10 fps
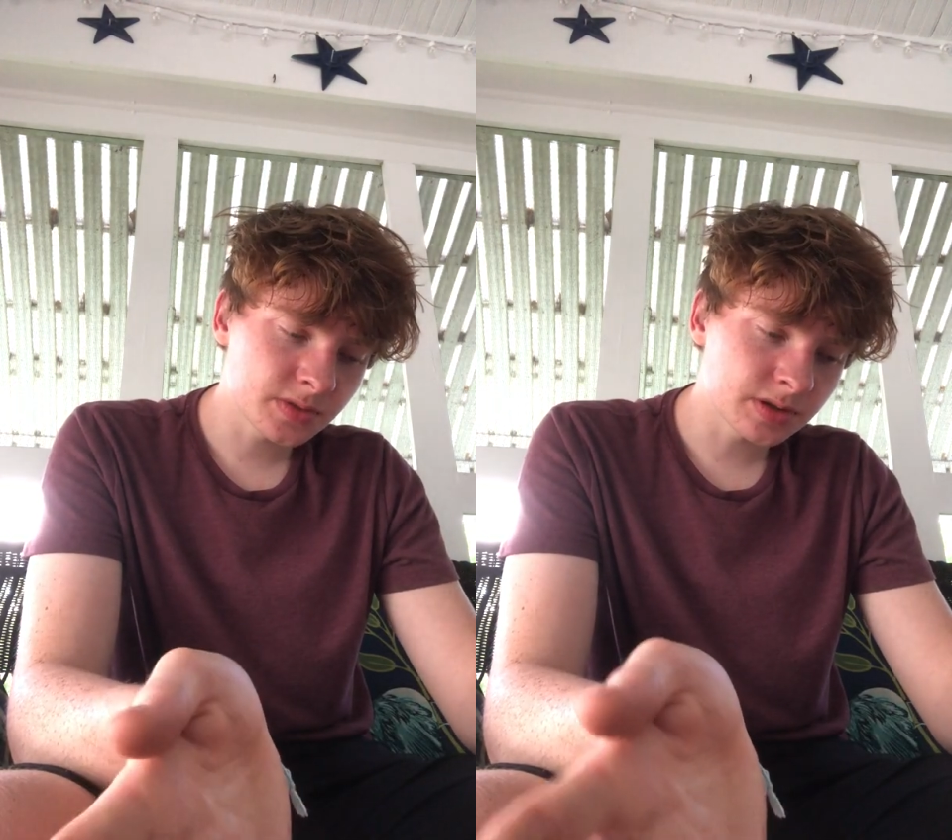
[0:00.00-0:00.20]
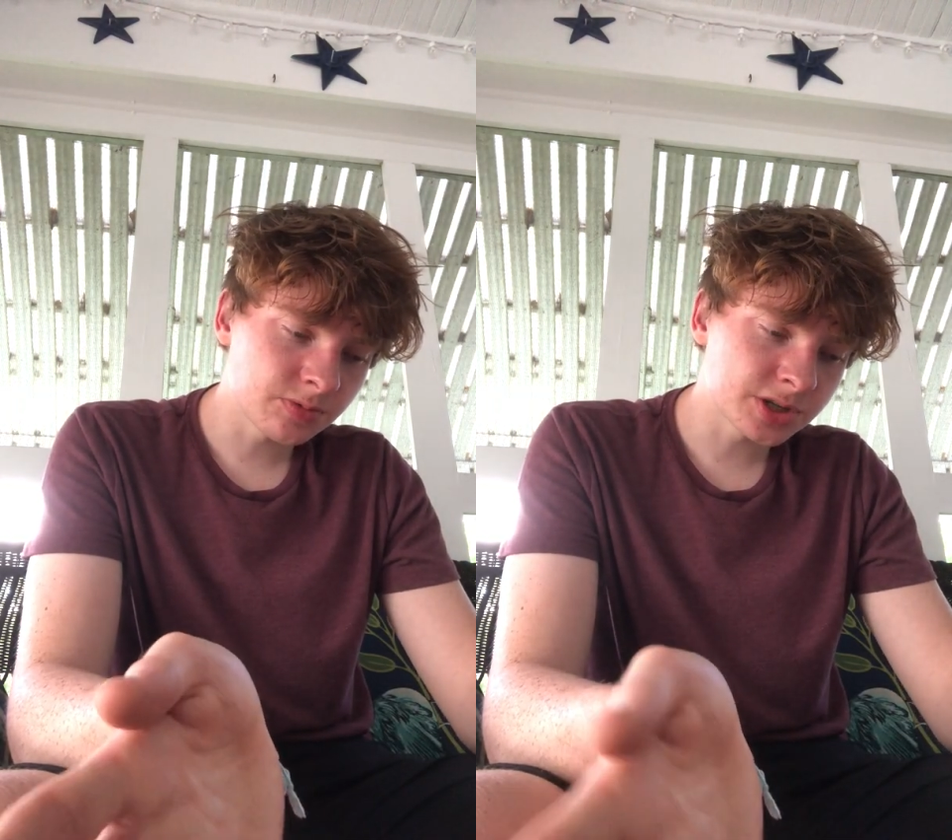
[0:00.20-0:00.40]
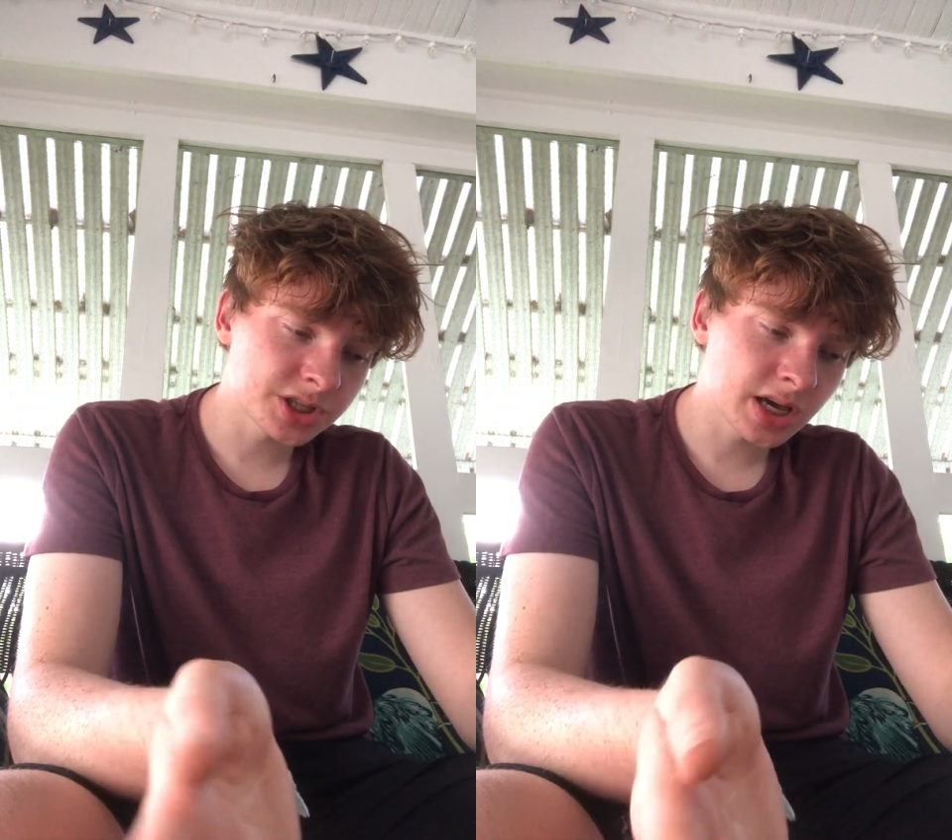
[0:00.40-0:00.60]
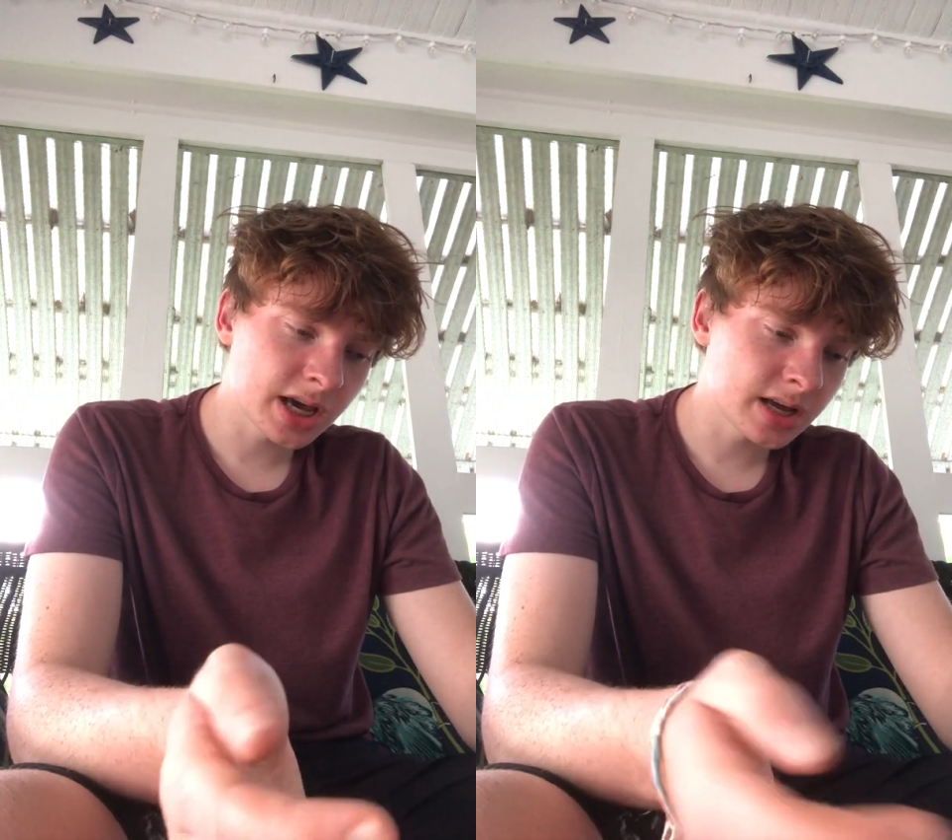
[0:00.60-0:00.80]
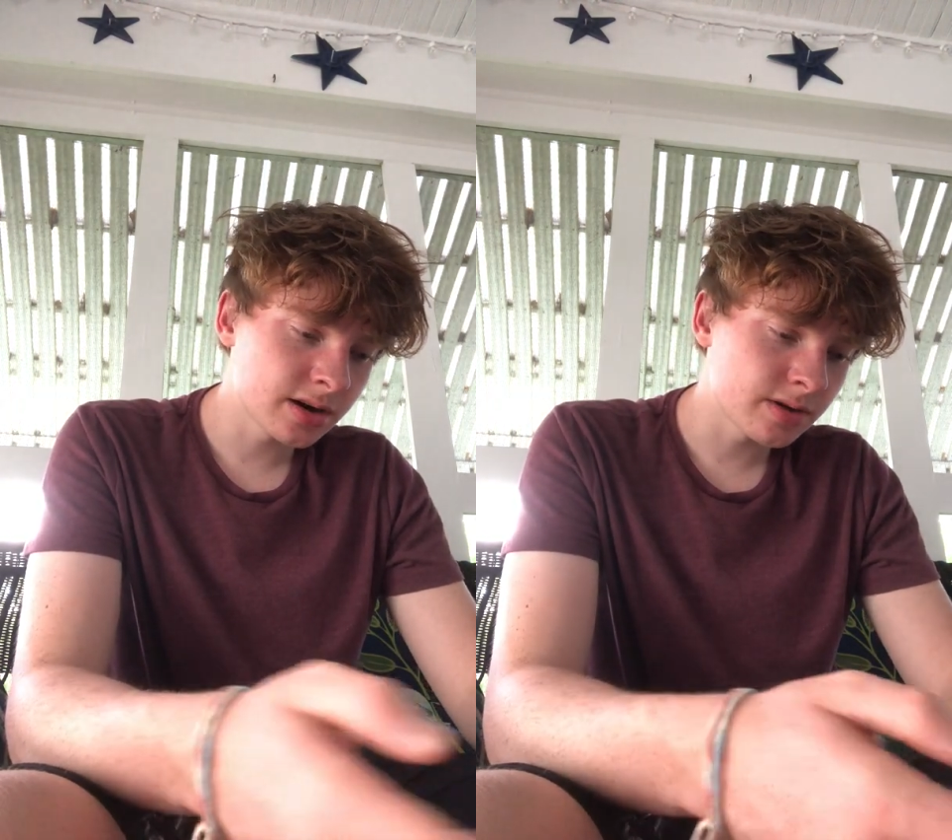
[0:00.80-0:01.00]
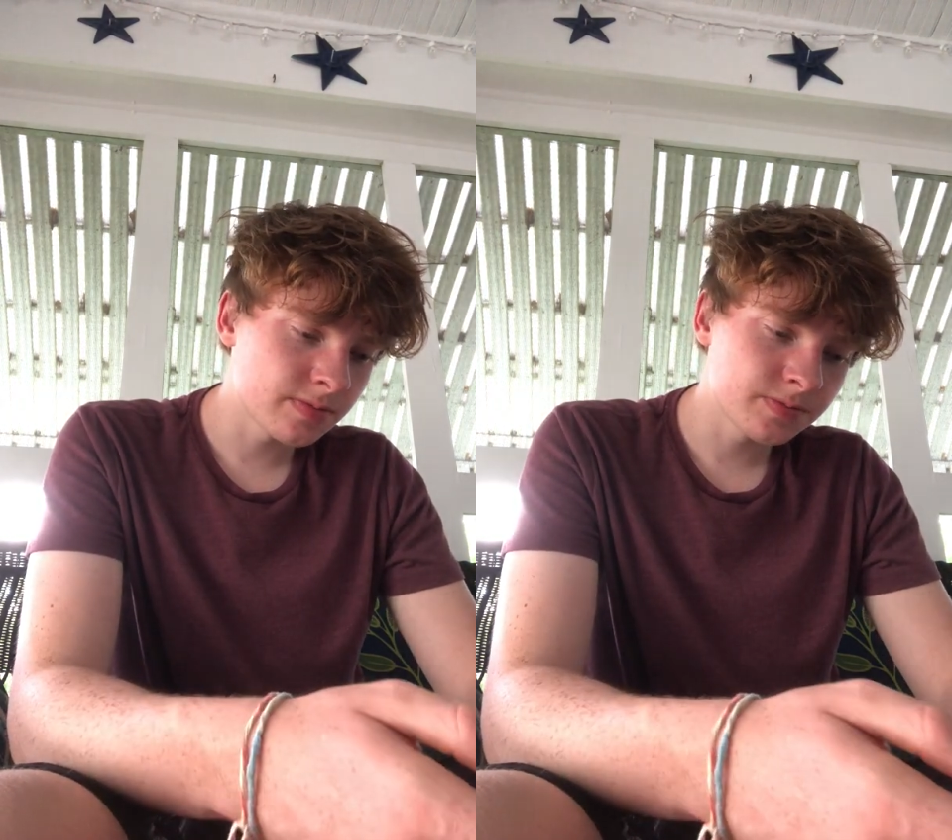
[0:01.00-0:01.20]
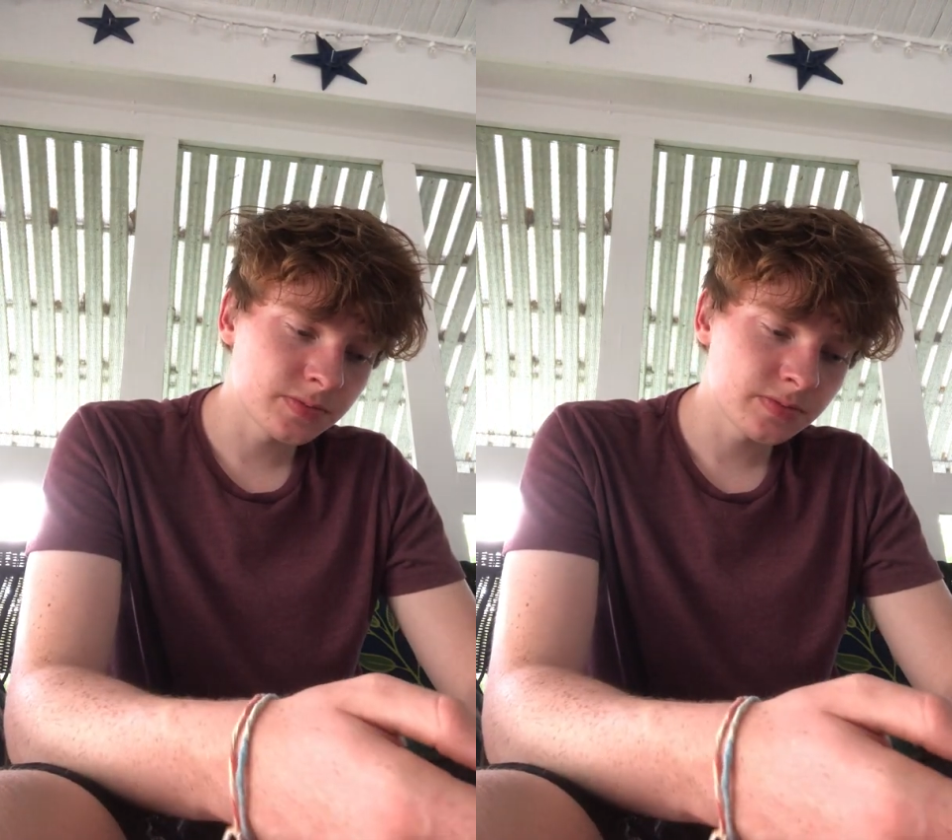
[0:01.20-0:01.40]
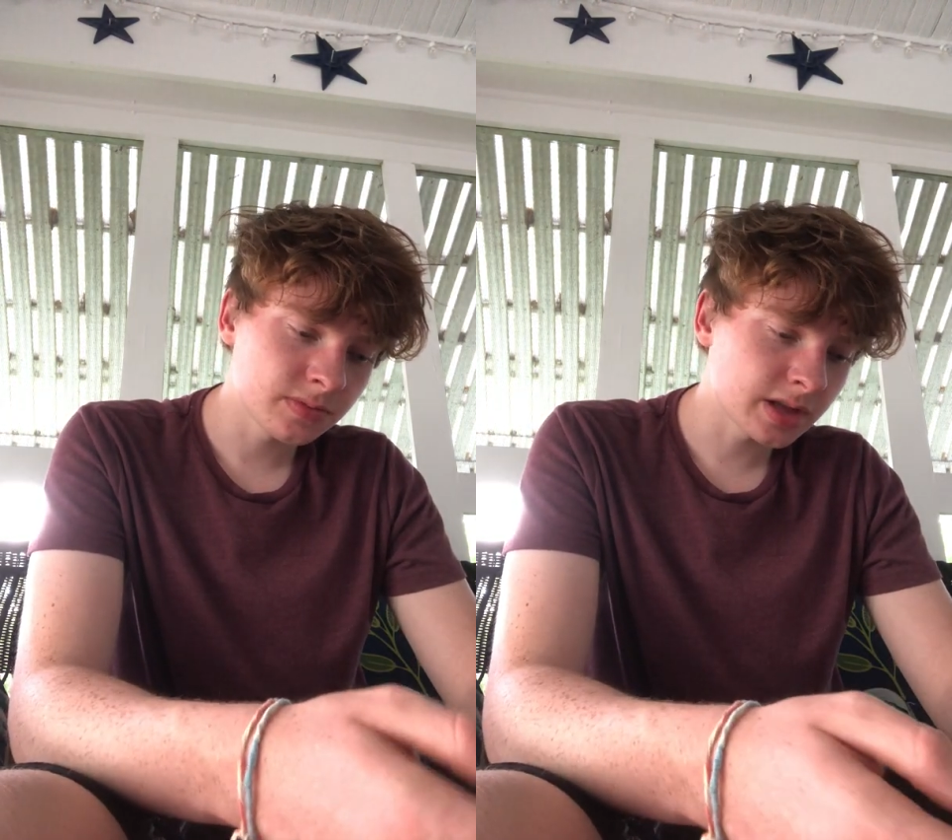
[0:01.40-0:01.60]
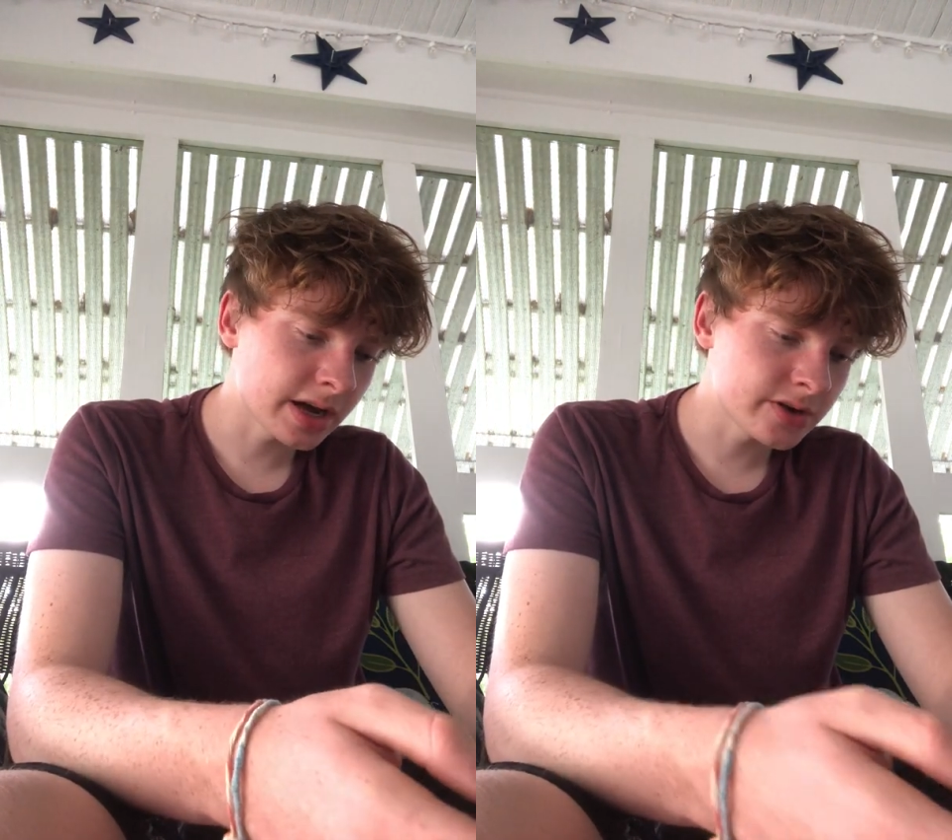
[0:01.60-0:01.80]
which can like